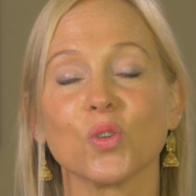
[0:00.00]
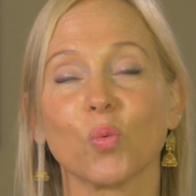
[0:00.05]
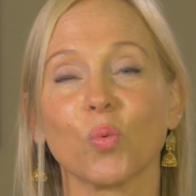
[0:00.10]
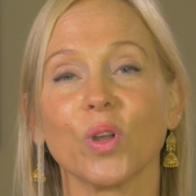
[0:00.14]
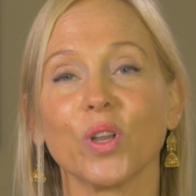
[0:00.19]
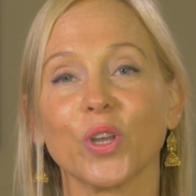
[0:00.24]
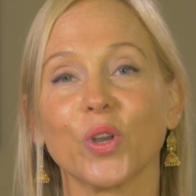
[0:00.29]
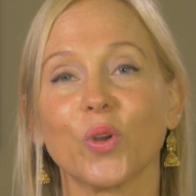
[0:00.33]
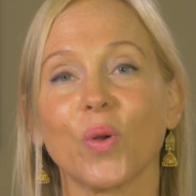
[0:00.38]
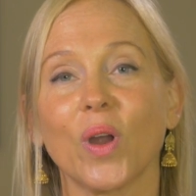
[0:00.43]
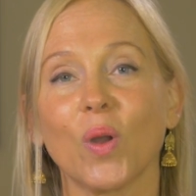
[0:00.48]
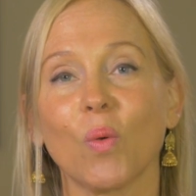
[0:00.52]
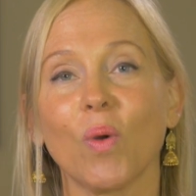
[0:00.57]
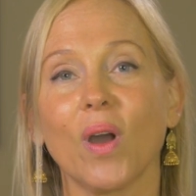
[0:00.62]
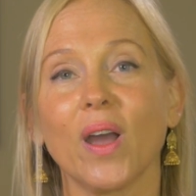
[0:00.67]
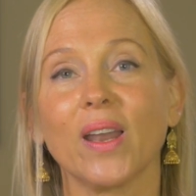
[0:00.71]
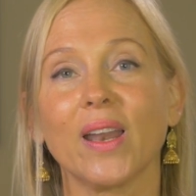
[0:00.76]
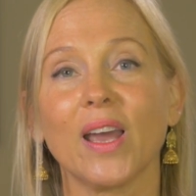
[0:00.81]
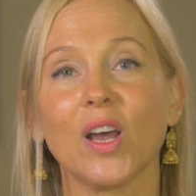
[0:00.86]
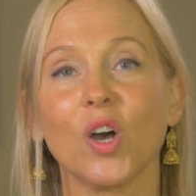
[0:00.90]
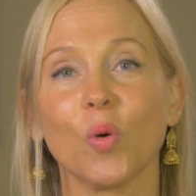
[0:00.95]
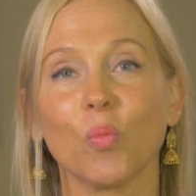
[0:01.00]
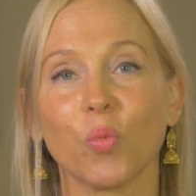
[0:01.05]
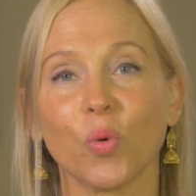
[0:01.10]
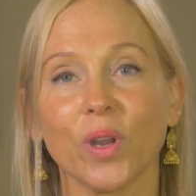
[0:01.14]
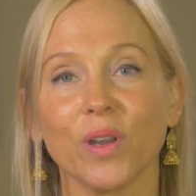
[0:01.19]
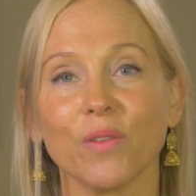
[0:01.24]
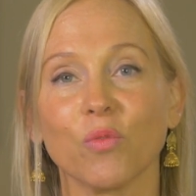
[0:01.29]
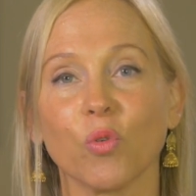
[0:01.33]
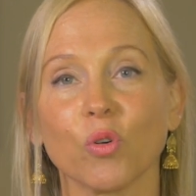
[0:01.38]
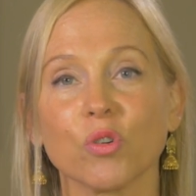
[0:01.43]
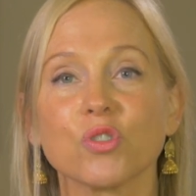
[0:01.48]
is a really great way to help
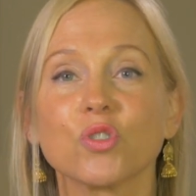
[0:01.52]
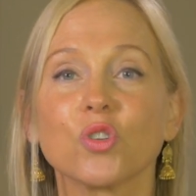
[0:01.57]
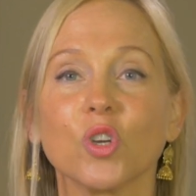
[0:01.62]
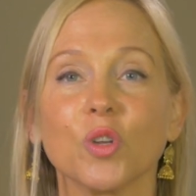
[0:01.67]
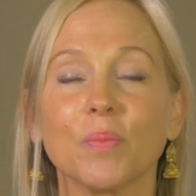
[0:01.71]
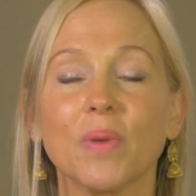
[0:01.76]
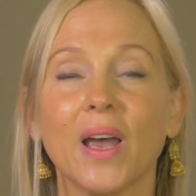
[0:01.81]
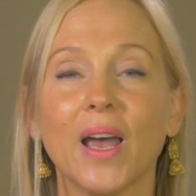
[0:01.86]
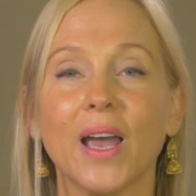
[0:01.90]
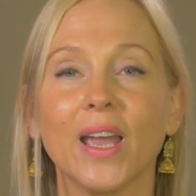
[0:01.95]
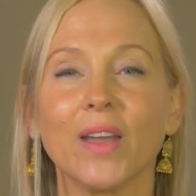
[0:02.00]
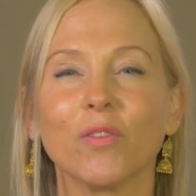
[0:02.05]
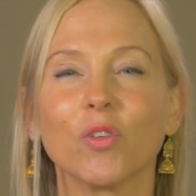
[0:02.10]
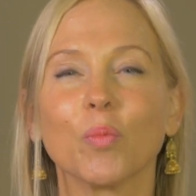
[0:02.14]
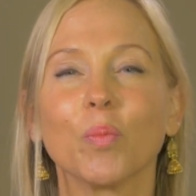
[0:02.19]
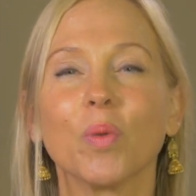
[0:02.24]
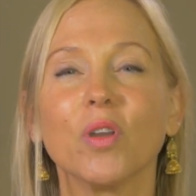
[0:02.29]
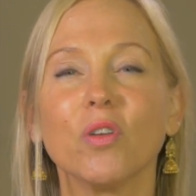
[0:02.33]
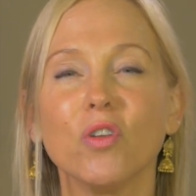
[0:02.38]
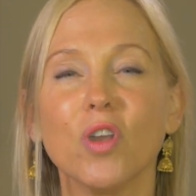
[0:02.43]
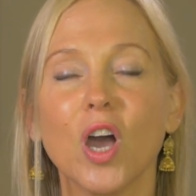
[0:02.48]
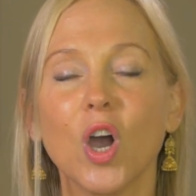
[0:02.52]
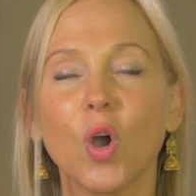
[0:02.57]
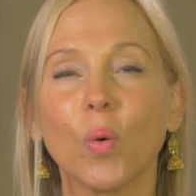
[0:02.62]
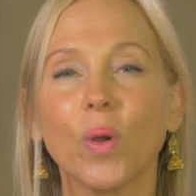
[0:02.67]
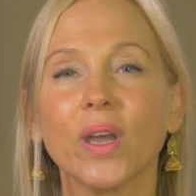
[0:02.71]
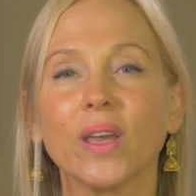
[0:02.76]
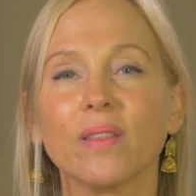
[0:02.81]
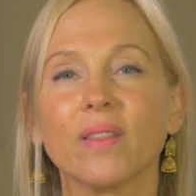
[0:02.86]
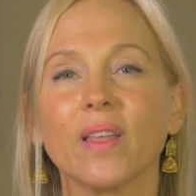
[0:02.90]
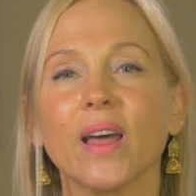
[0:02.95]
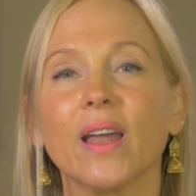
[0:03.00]
reinforce good behavior. But
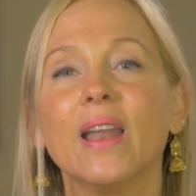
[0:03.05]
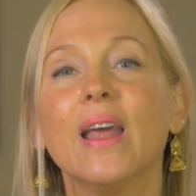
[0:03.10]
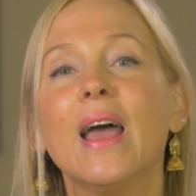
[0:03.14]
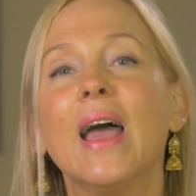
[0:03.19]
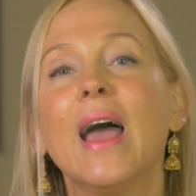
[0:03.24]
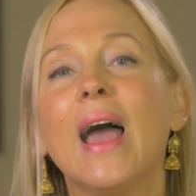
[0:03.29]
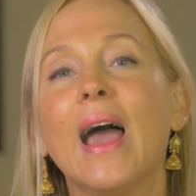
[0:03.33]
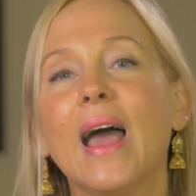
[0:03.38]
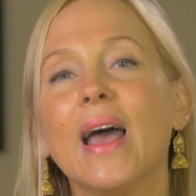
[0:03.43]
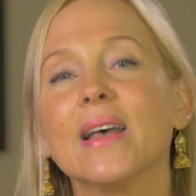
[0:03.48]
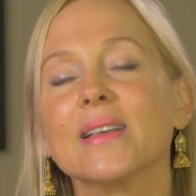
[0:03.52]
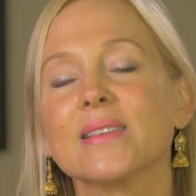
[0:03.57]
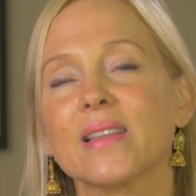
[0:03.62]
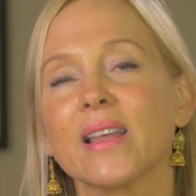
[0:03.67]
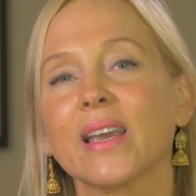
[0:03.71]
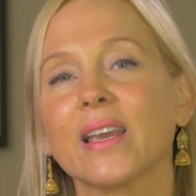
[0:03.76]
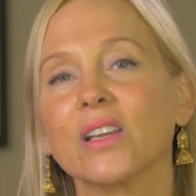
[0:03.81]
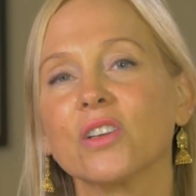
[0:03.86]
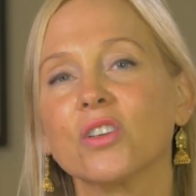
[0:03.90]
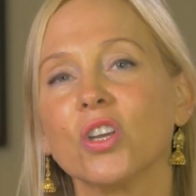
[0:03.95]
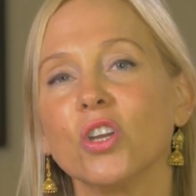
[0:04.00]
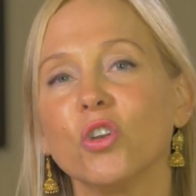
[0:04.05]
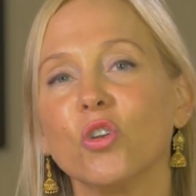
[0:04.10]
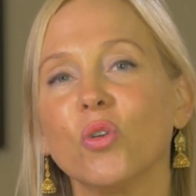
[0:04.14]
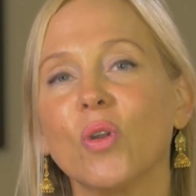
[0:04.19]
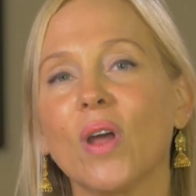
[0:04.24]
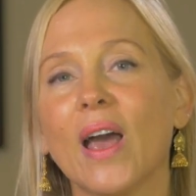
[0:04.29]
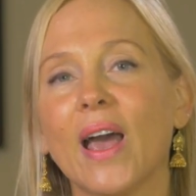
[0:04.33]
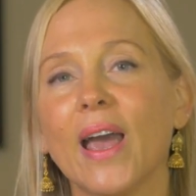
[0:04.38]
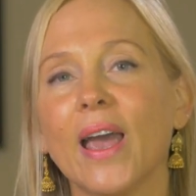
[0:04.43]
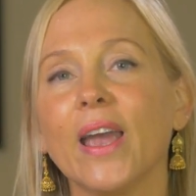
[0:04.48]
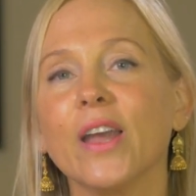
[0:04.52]
knowing that as they continue
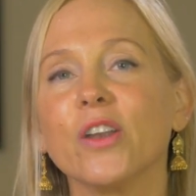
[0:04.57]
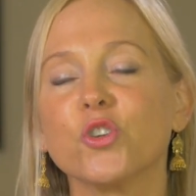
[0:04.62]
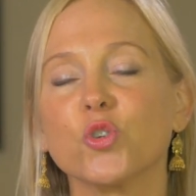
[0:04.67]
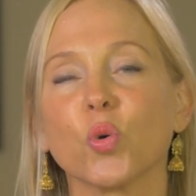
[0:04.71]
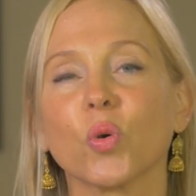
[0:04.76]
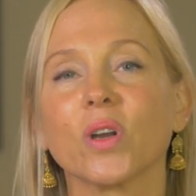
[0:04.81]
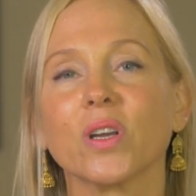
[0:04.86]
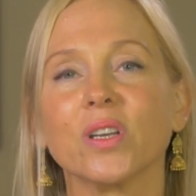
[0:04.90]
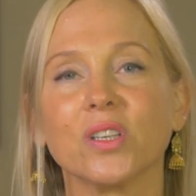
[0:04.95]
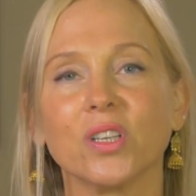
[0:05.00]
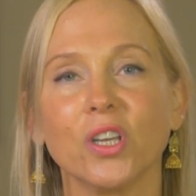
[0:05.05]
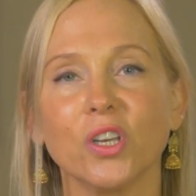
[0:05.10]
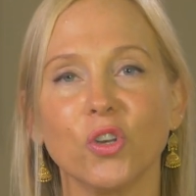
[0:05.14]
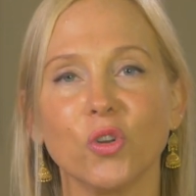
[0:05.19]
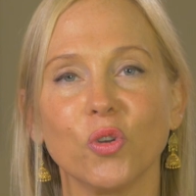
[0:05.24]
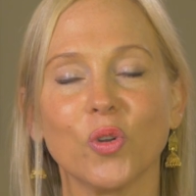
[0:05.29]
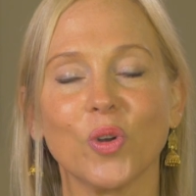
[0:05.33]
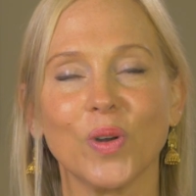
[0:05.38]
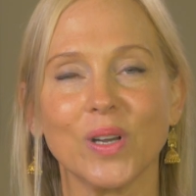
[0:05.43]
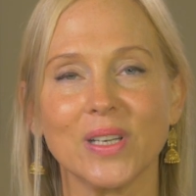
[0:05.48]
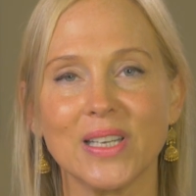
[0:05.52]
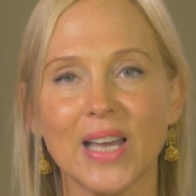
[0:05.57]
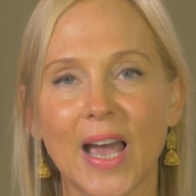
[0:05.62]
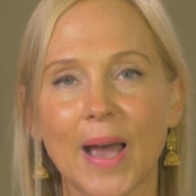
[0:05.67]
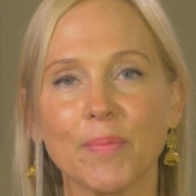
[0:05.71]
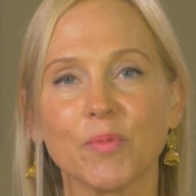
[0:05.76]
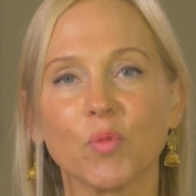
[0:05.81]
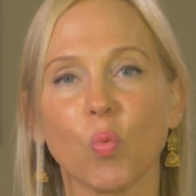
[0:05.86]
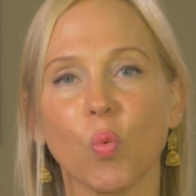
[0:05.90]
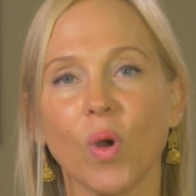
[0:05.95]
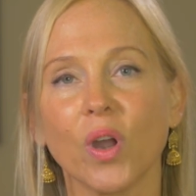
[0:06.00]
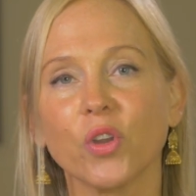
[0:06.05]
to age, you'll continue to
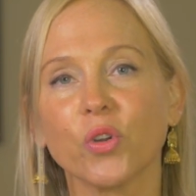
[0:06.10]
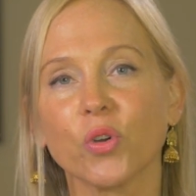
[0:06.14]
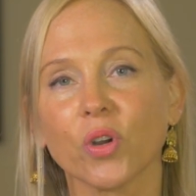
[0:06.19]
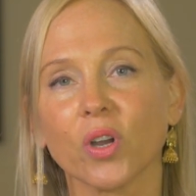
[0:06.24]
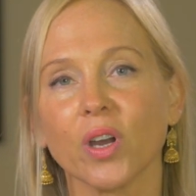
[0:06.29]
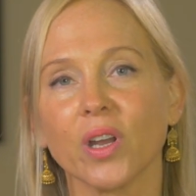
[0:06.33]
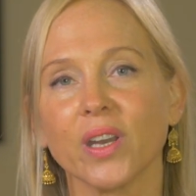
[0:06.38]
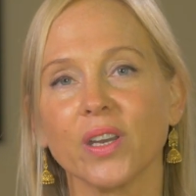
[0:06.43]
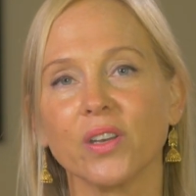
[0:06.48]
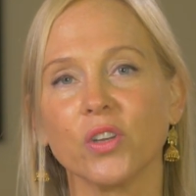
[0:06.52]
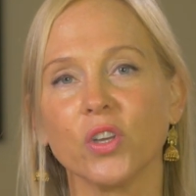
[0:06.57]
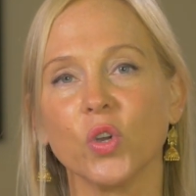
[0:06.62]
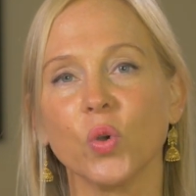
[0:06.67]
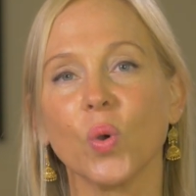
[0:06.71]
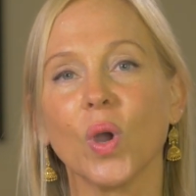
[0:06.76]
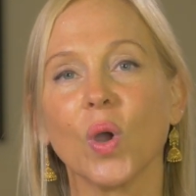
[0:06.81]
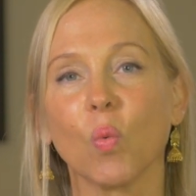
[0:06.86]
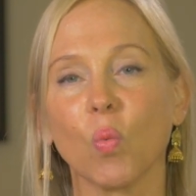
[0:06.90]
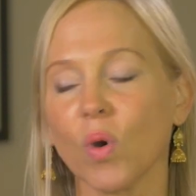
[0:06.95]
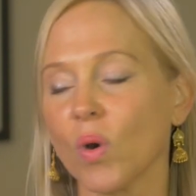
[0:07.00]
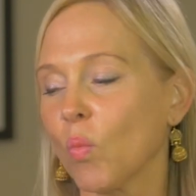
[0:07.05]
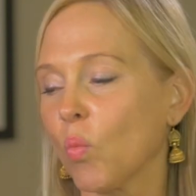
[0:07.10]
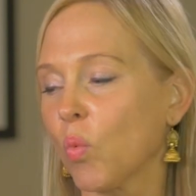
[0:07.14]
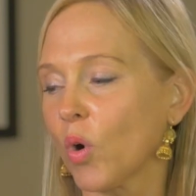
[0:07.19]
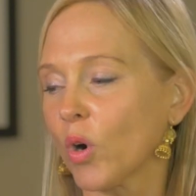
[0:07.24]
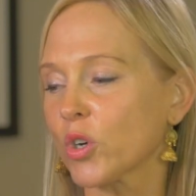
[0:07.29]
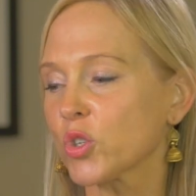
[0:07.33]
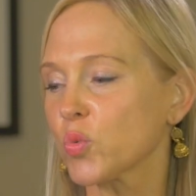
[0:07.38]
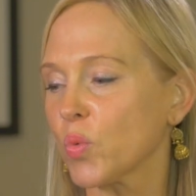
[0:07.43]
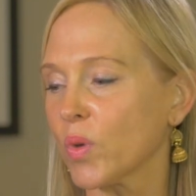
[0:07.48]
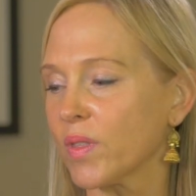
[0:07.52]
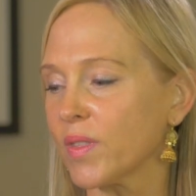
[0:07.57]
adapt what you're going to do and what
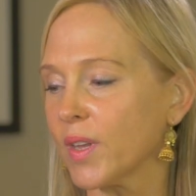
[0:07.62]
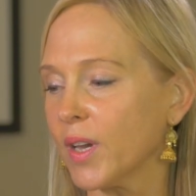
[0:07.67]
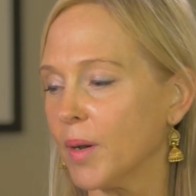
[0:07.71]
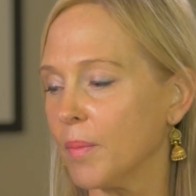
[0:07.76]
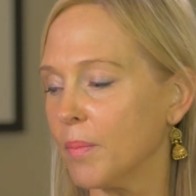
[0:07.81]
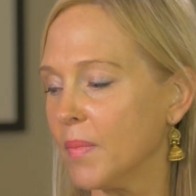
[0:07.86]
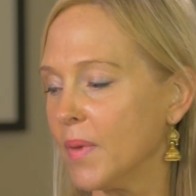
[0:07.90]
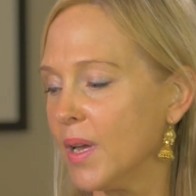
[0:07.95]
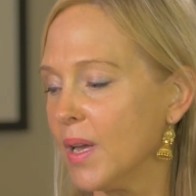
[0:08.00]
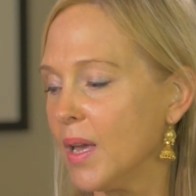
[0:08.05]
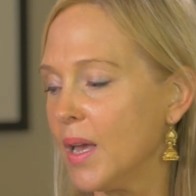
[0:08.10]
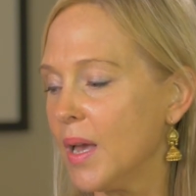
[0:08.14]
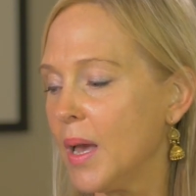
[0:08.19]
works with them.